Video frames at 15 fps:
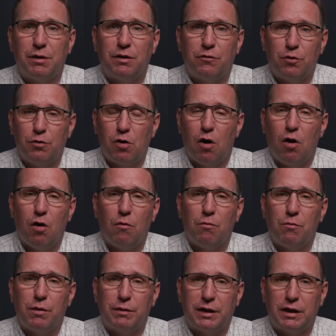but if you
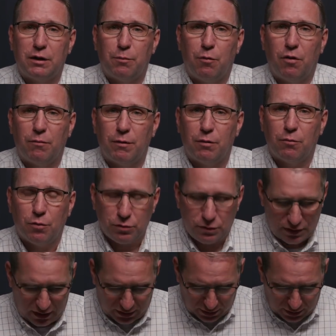call and get an appointment, we'll take